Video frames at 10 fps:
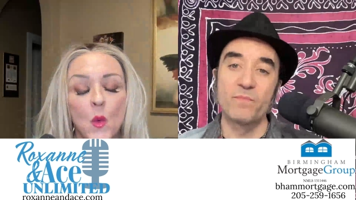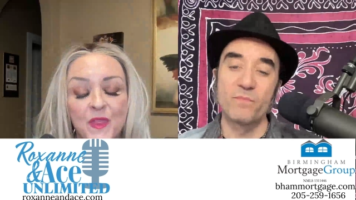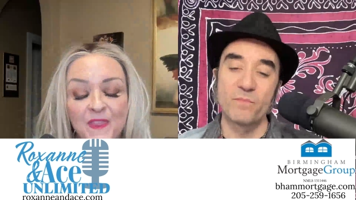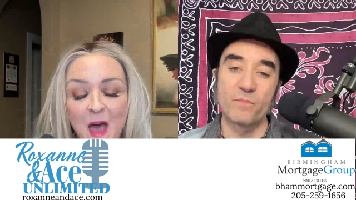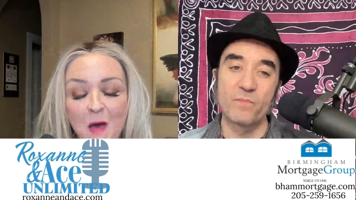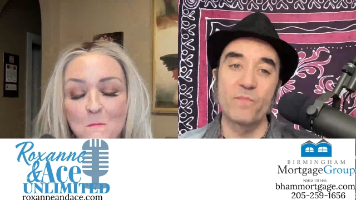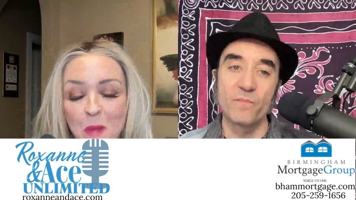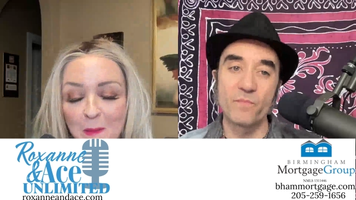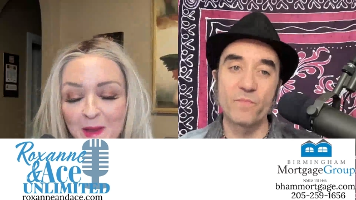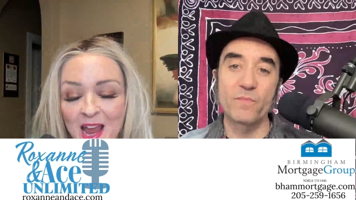Speaker 1: without
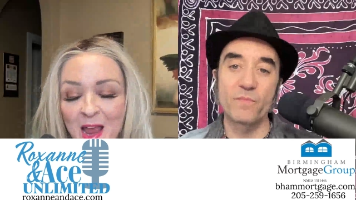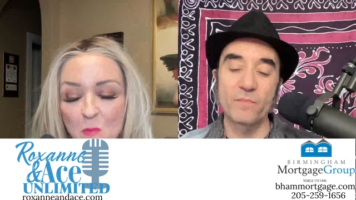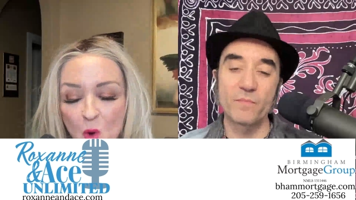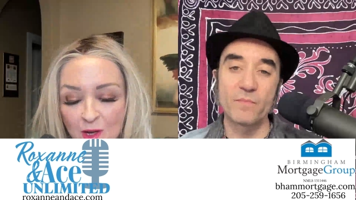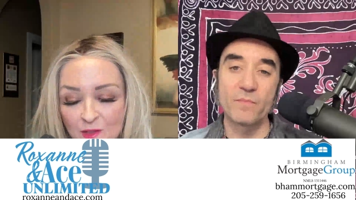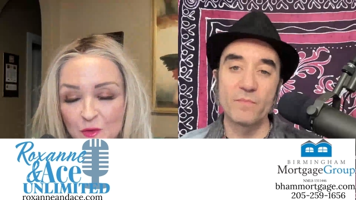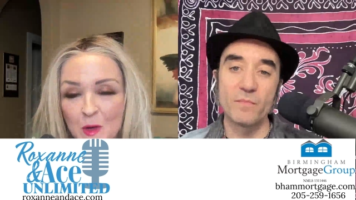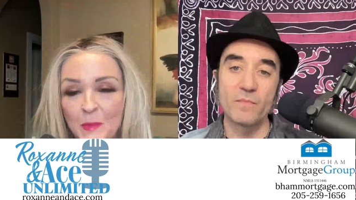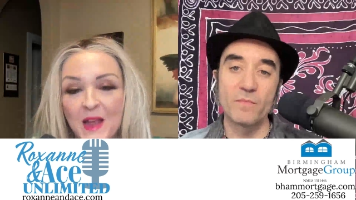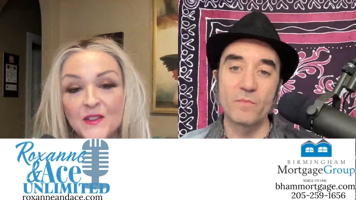Birmingham Mortgage
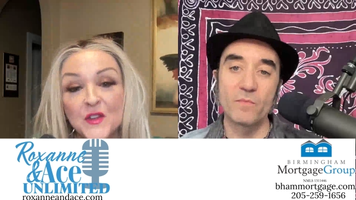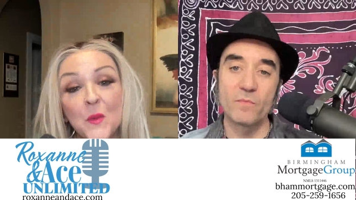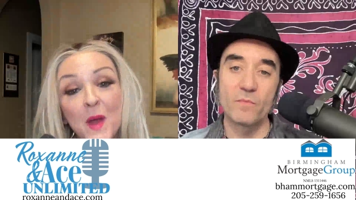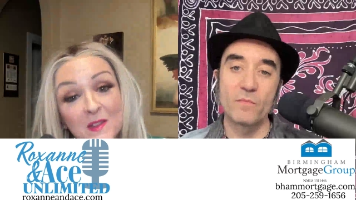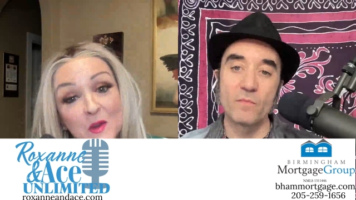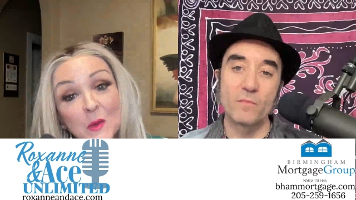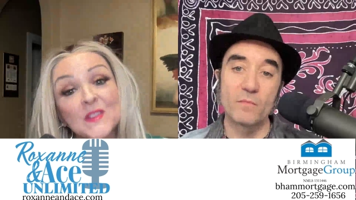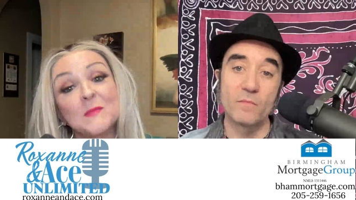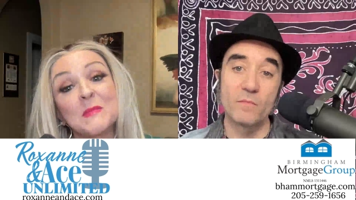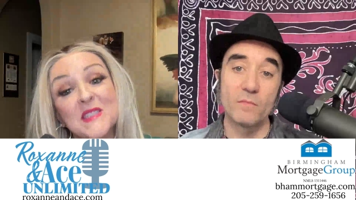Group and Turin Newell
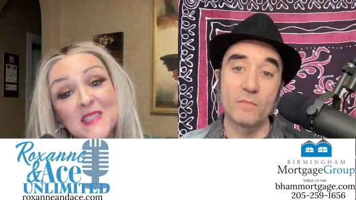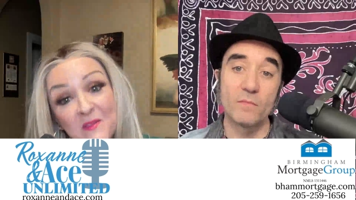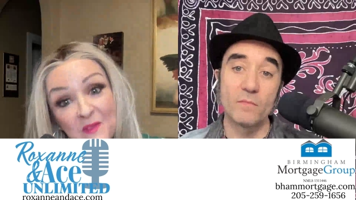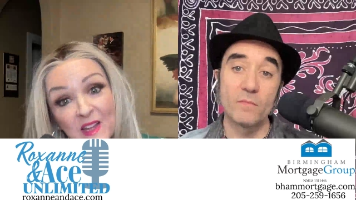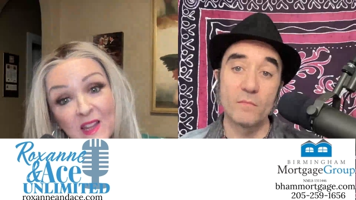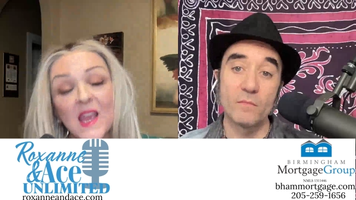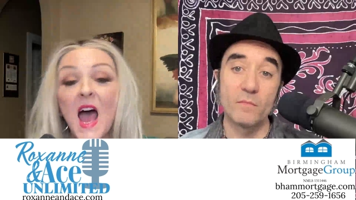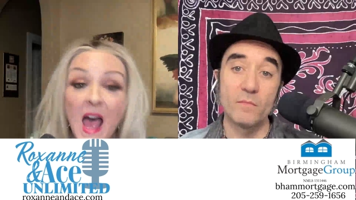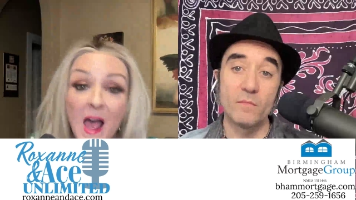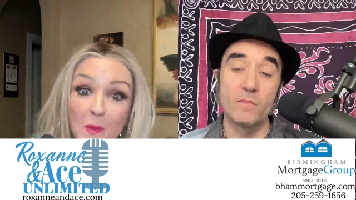specifically,
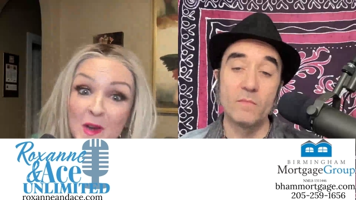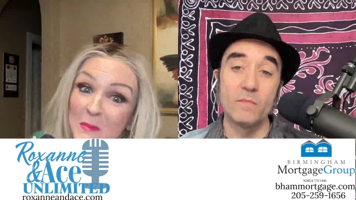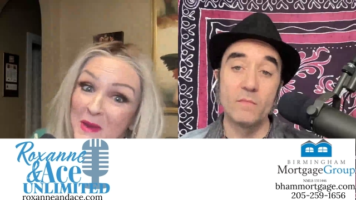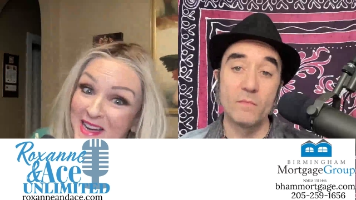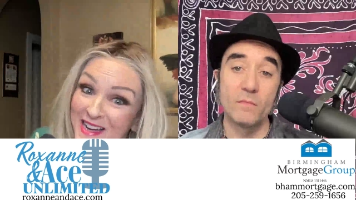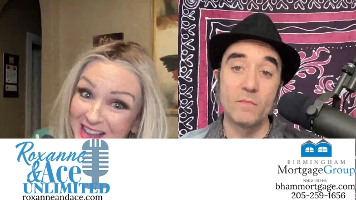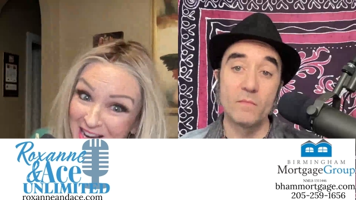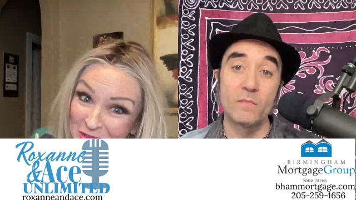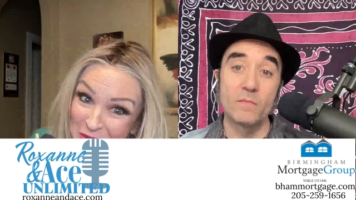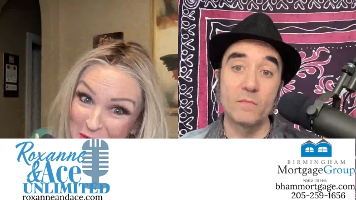I would have been in a
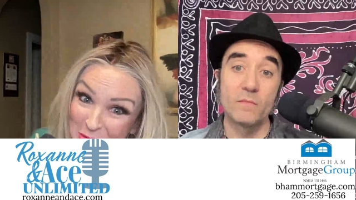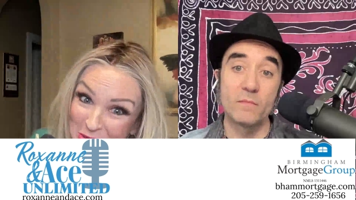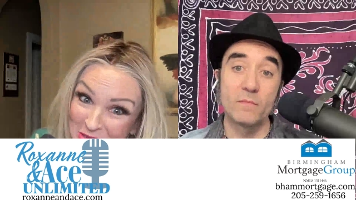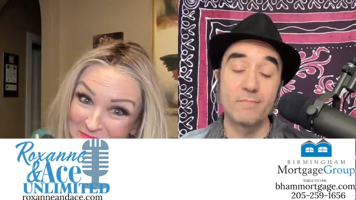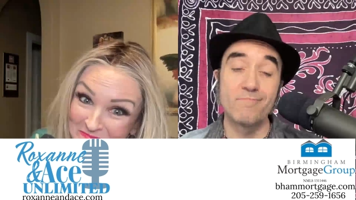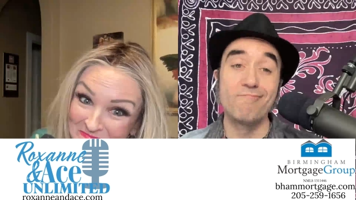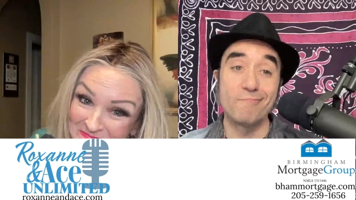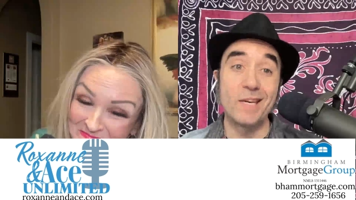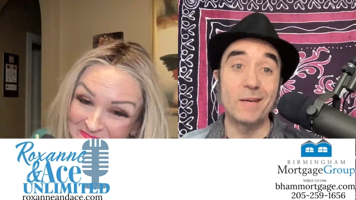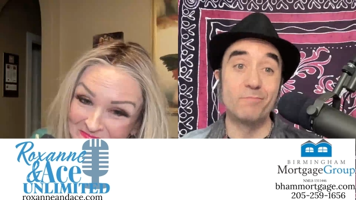lot of trouble.
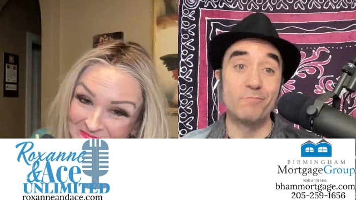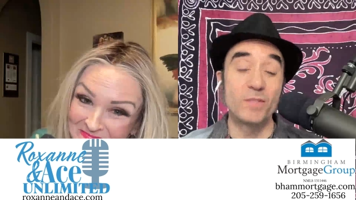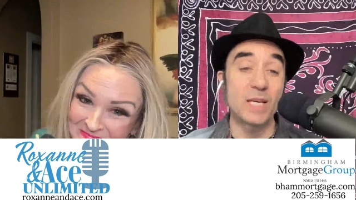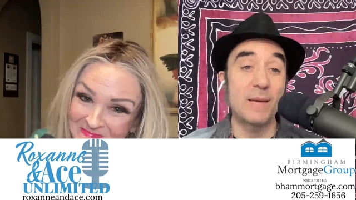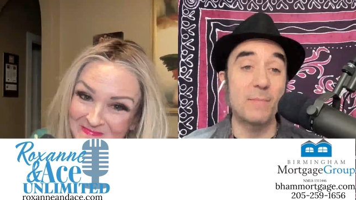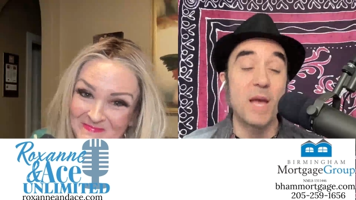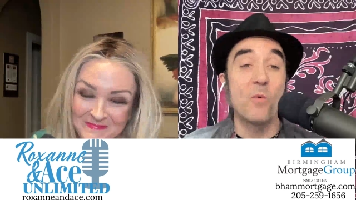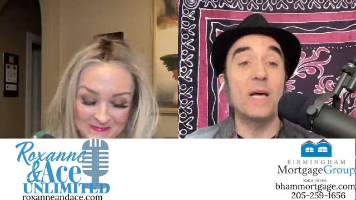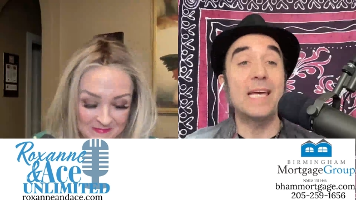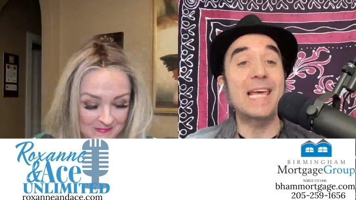
Speaker 2: Yeah, same.
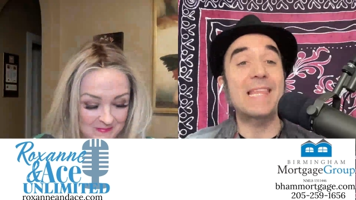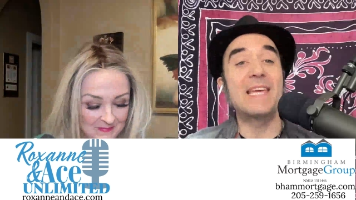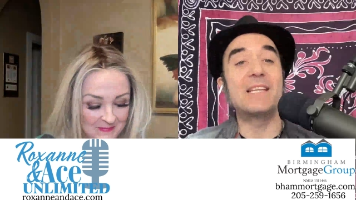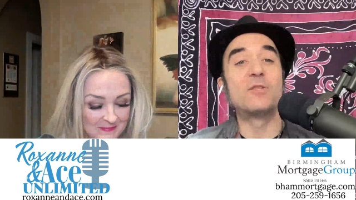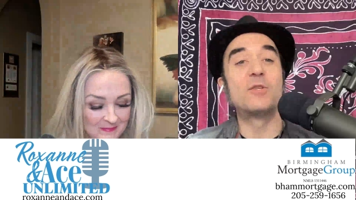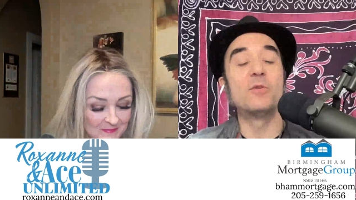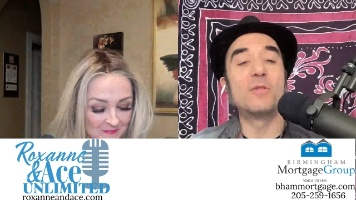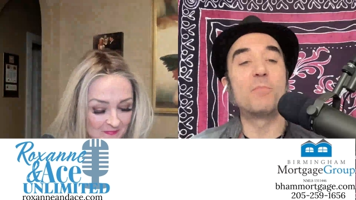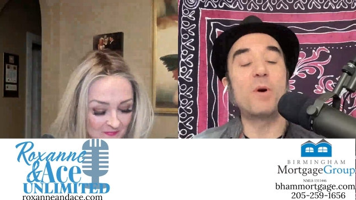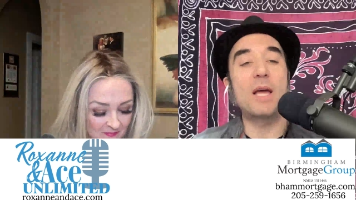Well, and I think too,
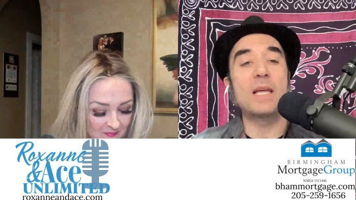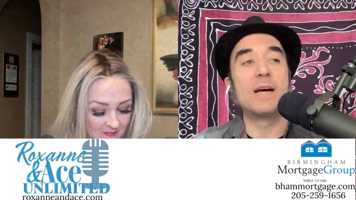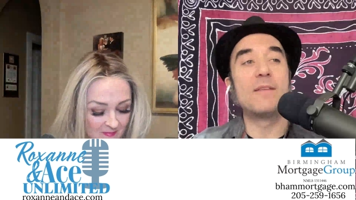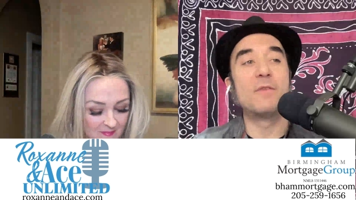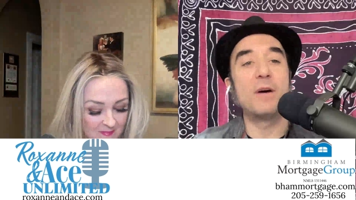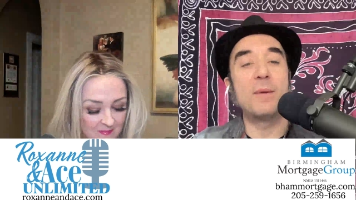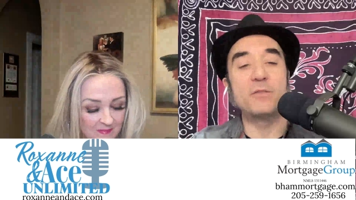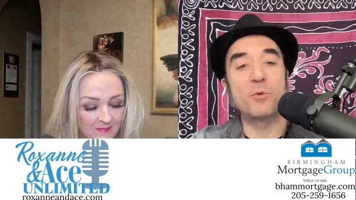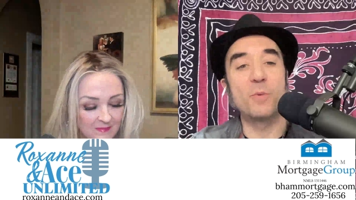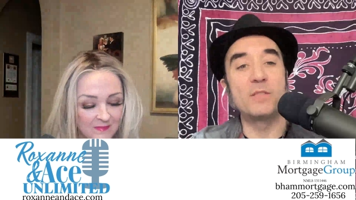the part I love
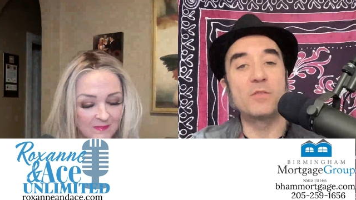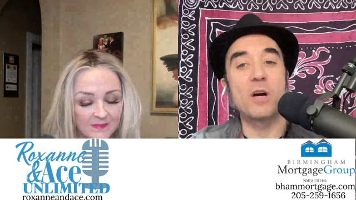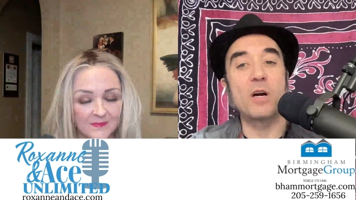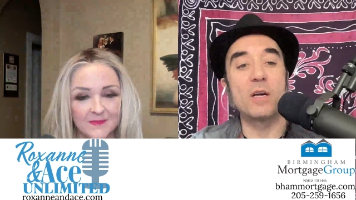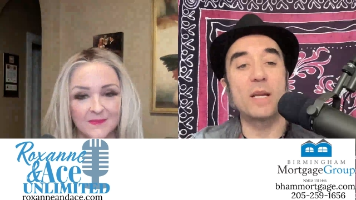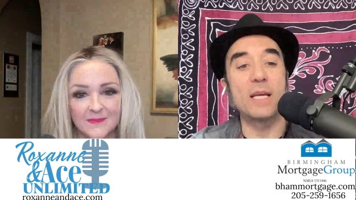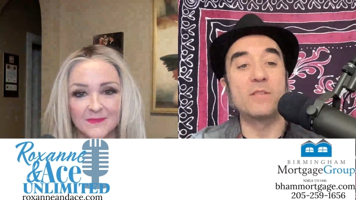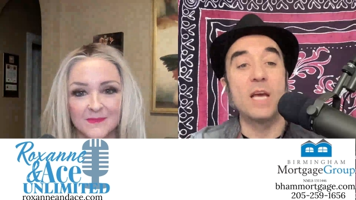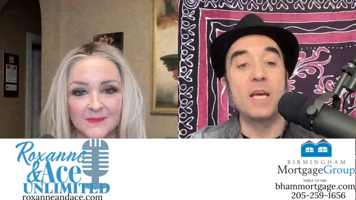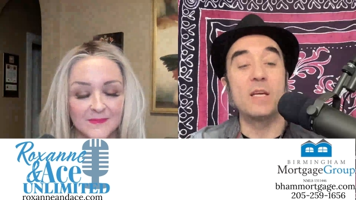about Terren's heart
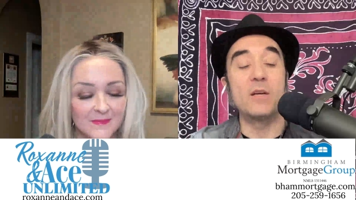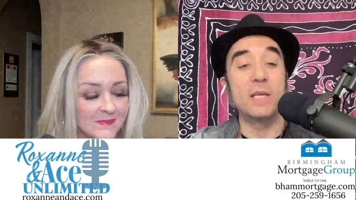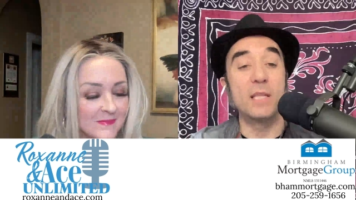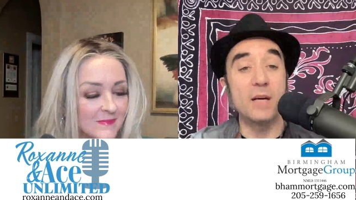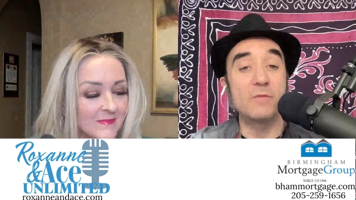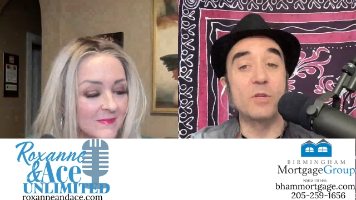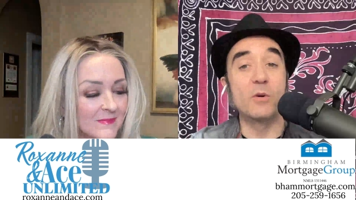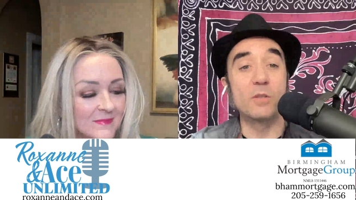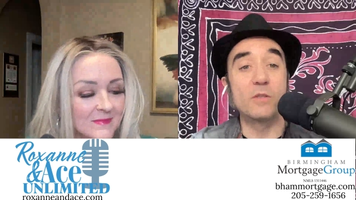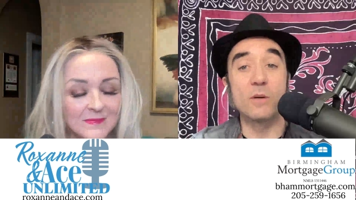is, you know, he loves the
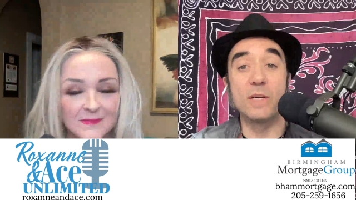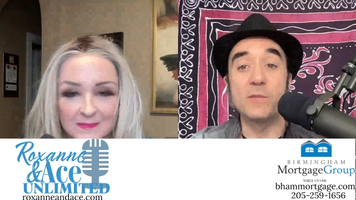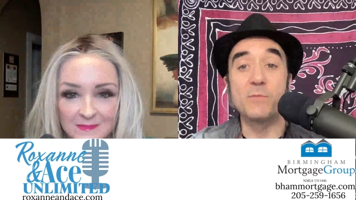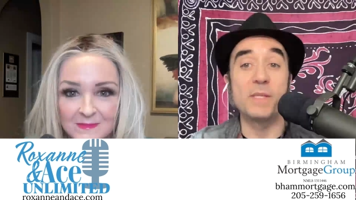Lord, so his